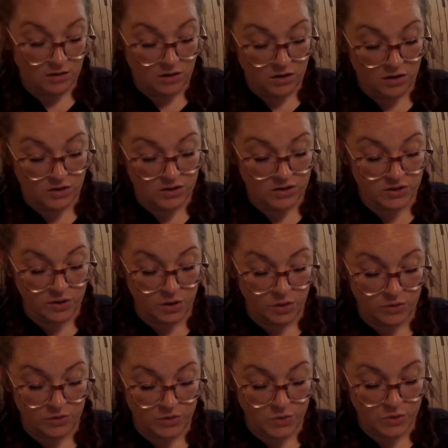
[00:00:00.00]
Her
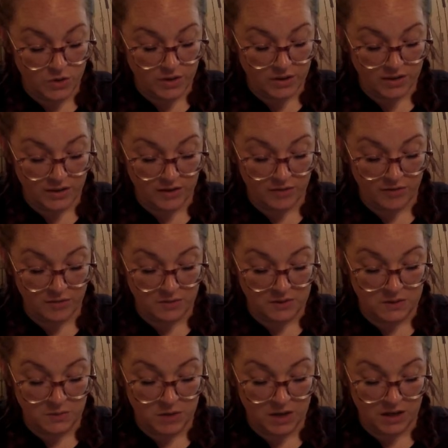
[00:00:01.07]
soul tore itself from
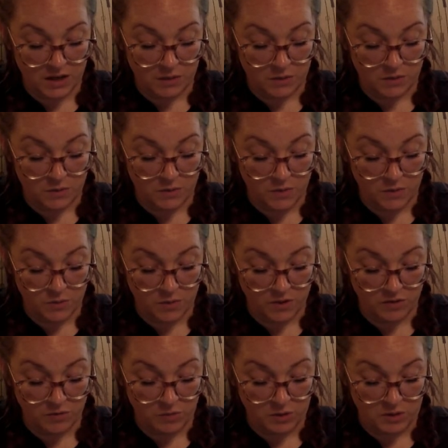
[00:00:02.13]
its body with what would
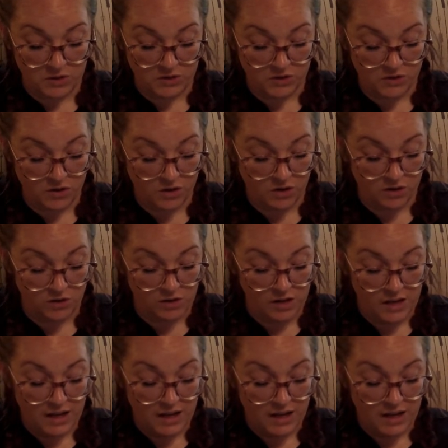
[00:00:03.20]
have been a snarl